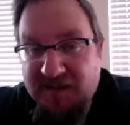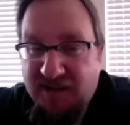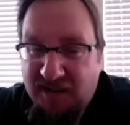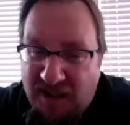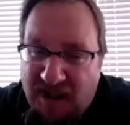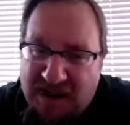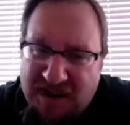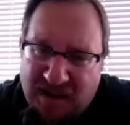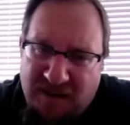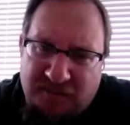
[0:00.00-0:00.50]
and a
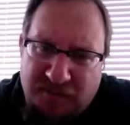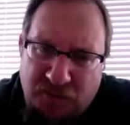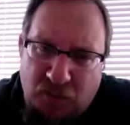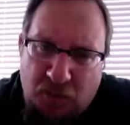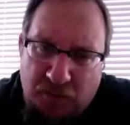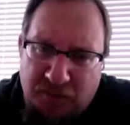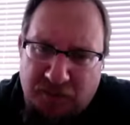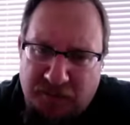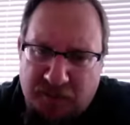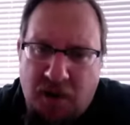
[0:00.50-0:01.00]
lot of
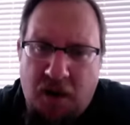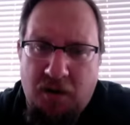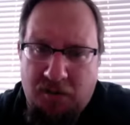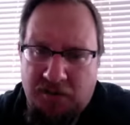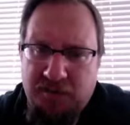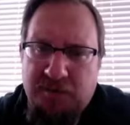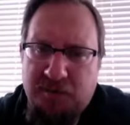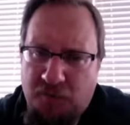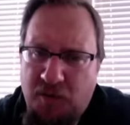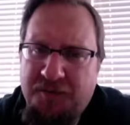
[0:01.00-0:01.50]
northern
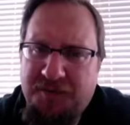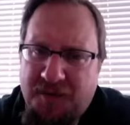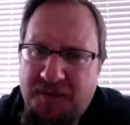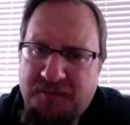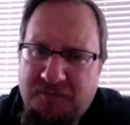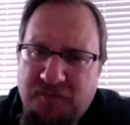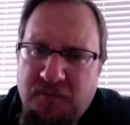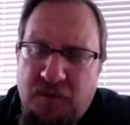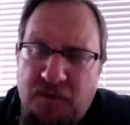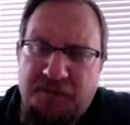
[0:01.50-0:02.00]
congressmen want the
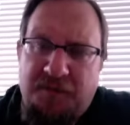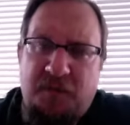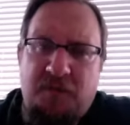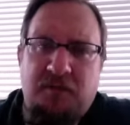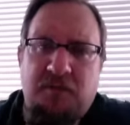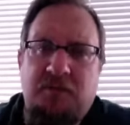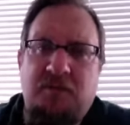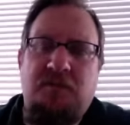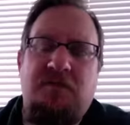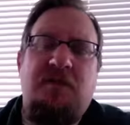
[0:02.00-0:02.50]
want the